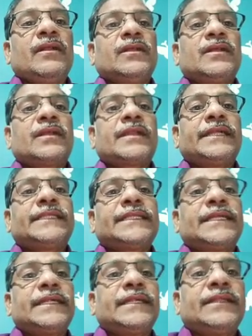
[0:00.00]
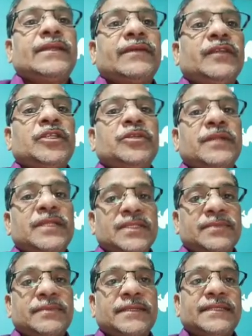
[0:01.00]
right side the visual
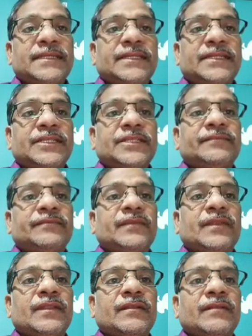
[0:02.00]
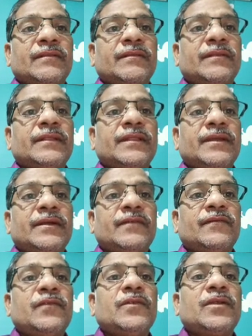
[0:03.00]
is present. The
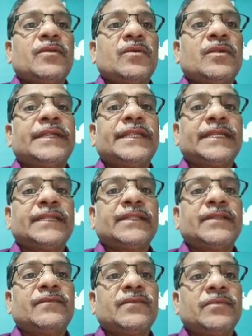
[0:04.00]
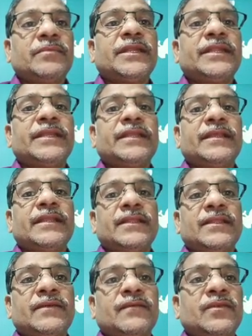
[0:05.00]
food content, the food material,
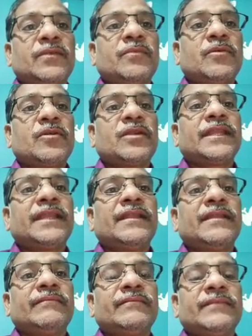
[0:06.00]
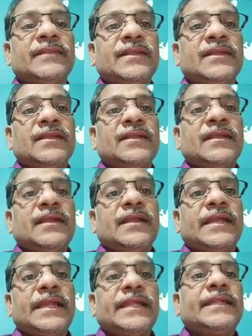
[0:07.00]
the food particle
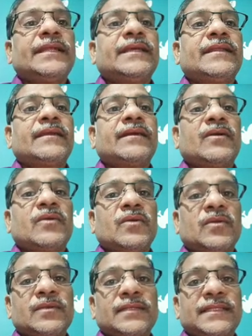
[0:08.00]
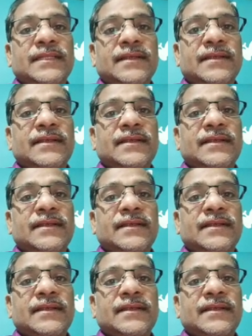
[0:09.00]
enter across the